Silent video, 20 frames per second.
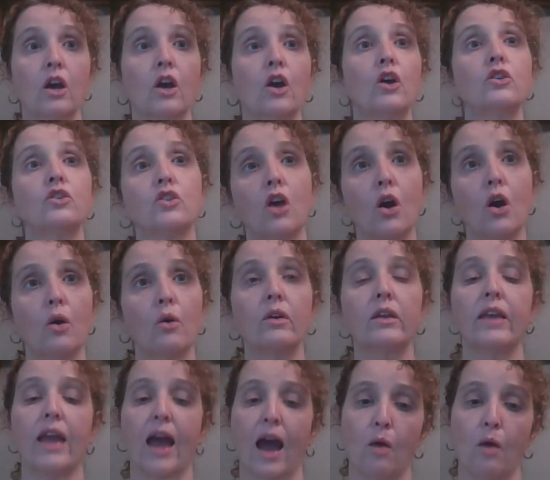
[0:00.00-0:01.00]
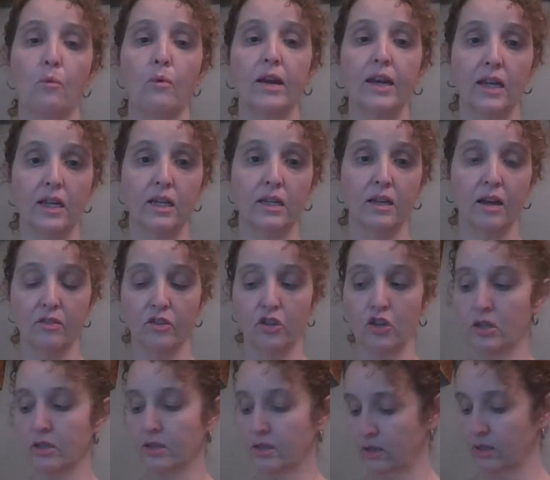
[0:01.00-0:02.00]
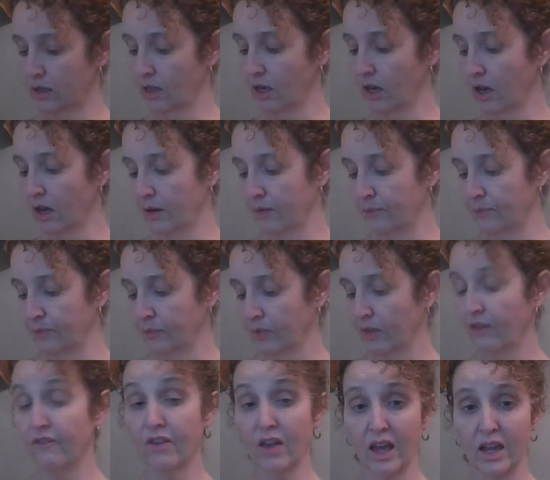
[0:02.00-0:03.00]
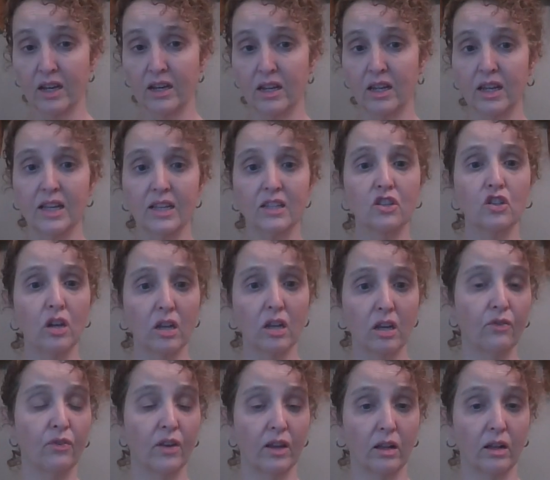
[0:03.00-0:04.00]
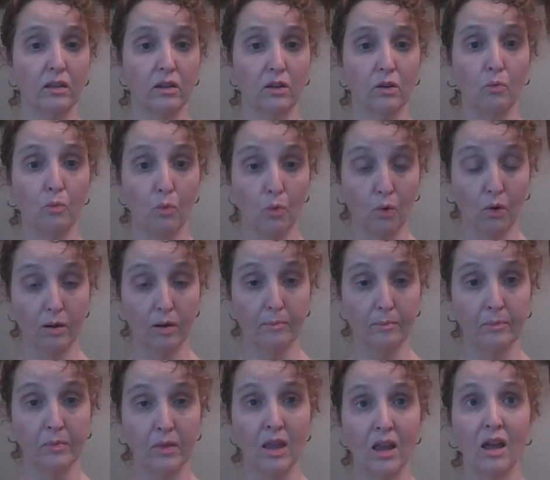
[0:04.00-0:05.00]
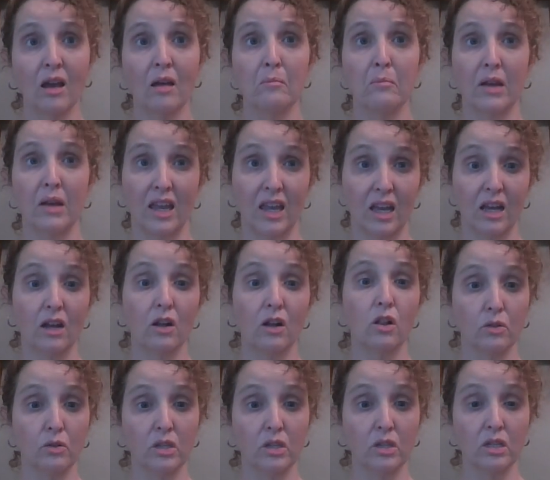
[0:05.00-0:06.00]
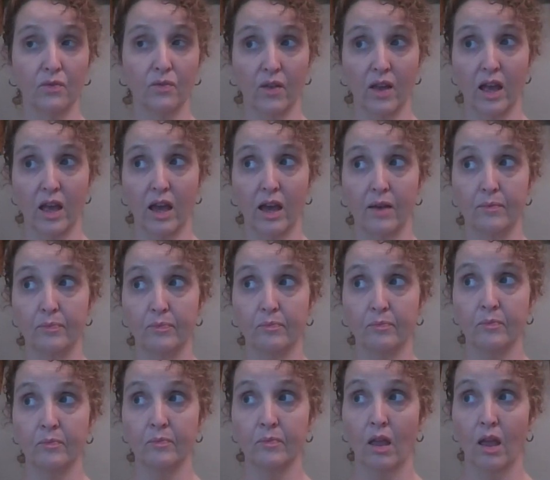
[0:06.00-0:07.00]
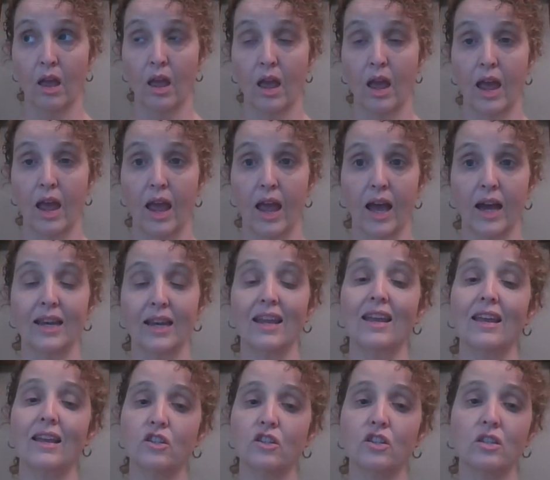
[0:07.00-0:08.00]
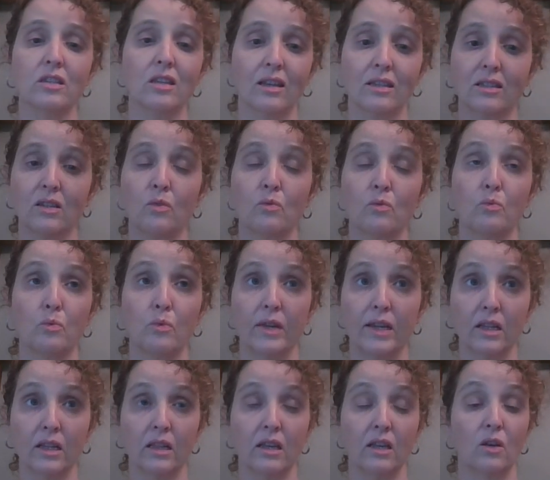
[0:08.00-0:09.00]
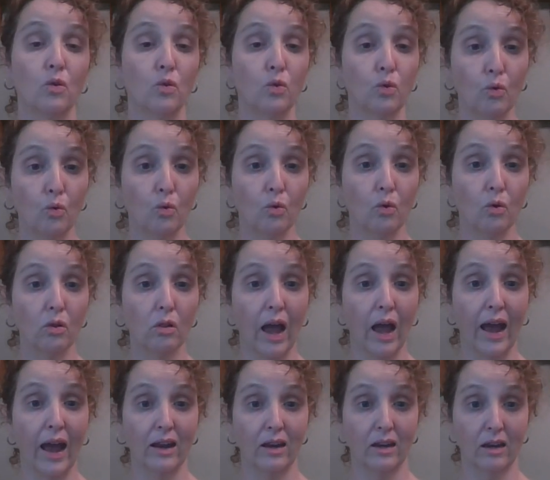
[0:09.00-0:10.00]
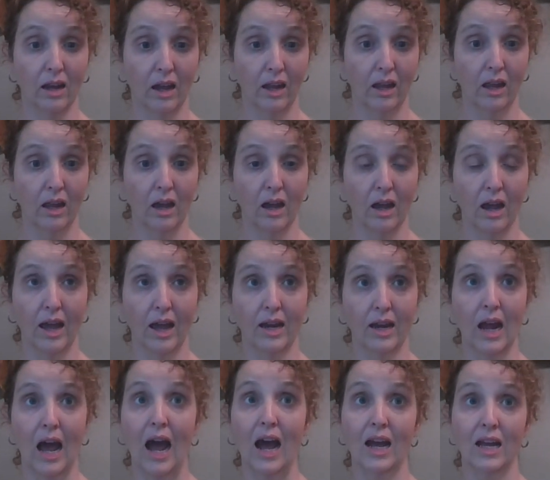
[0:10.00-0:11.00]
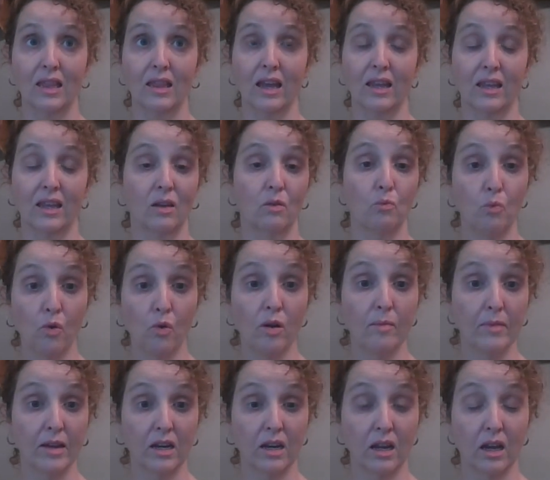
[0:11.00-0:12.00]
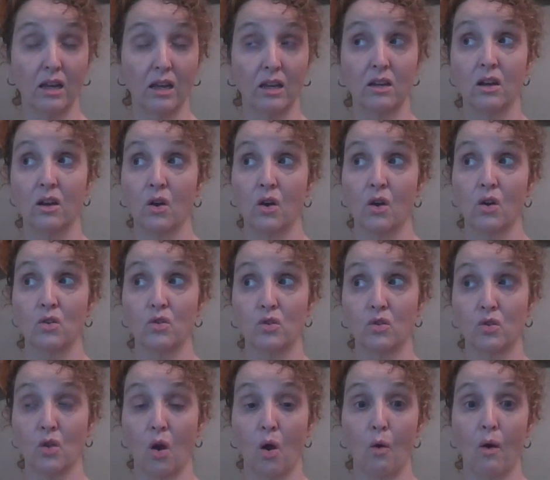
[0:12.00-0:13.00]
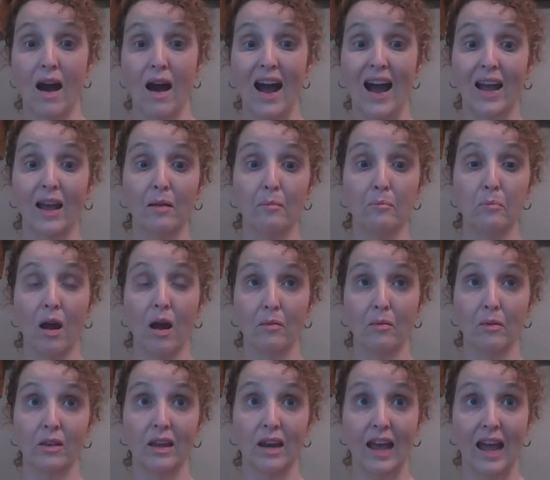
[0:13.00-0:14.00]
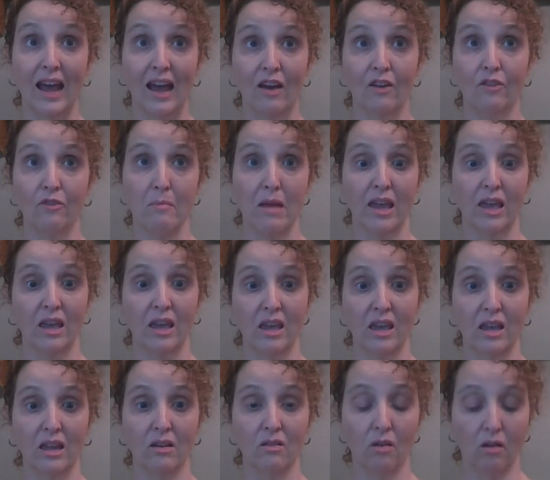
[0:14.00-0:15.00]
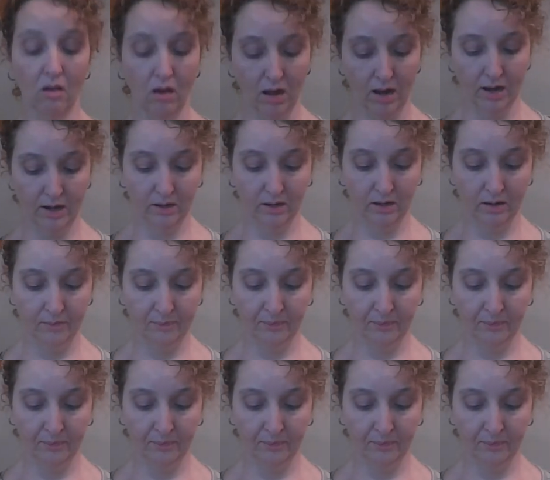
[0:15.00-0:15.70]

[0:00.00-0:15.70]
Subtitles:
So yeah, when he touches the vent, it's gonna feel a little warm, but he can close his vent, and he just likes it really cool at night, and I like it warm at night. So I am probably gonna have my heat on.